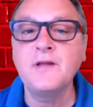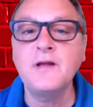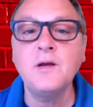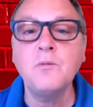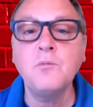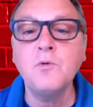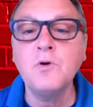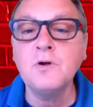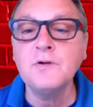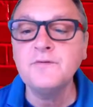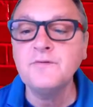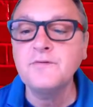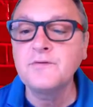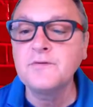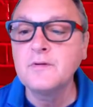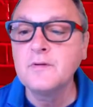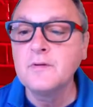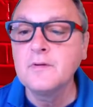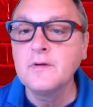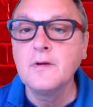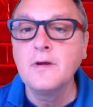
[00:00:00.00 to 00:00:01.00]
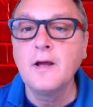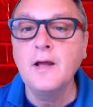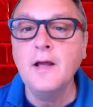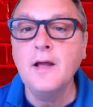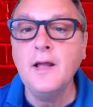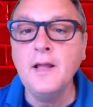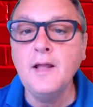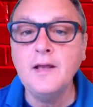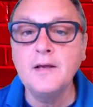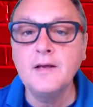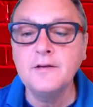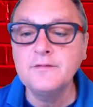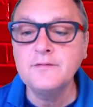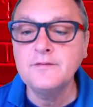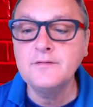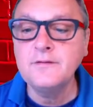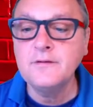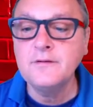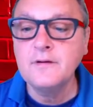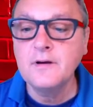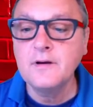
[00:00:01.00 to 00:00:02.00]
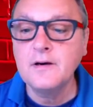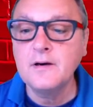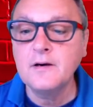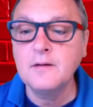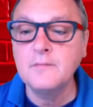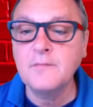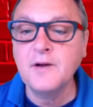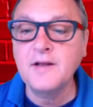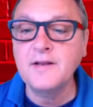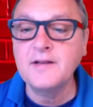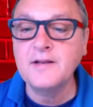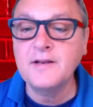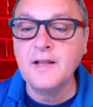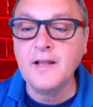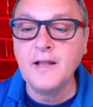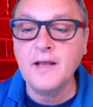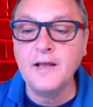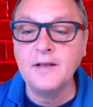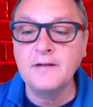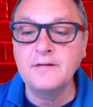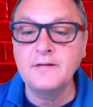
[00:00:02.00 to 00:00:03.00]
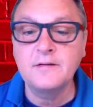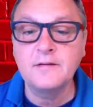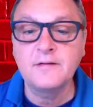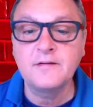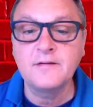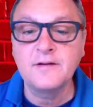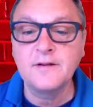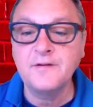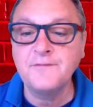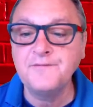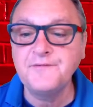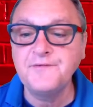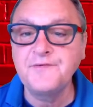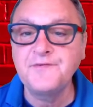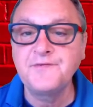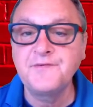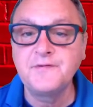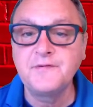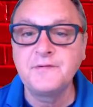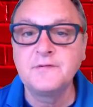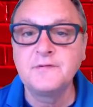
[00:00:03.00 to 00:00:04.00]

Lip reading: I want. And I can add GIFs